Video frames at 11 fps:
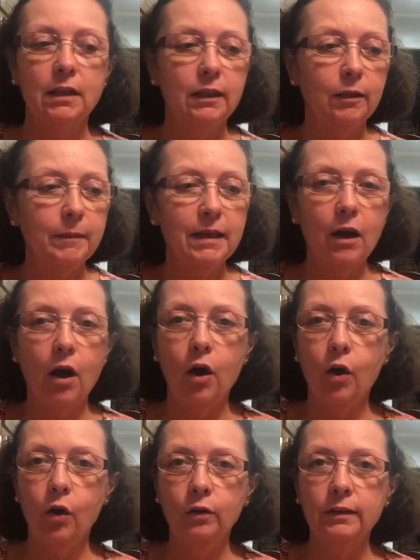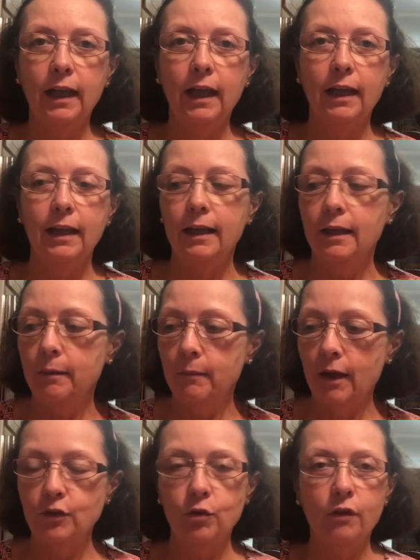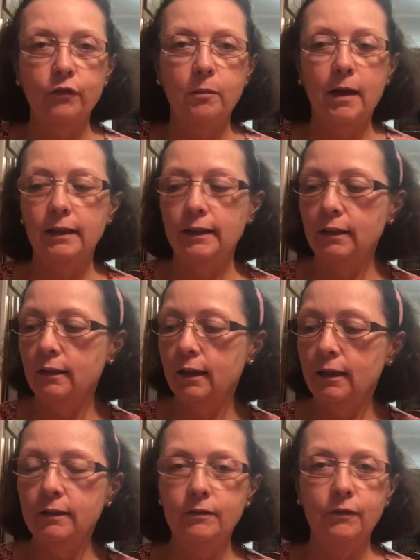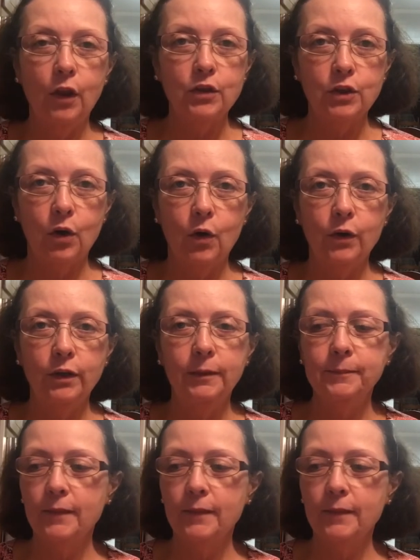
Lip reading: a little bit of haul, my draw for my little floss card,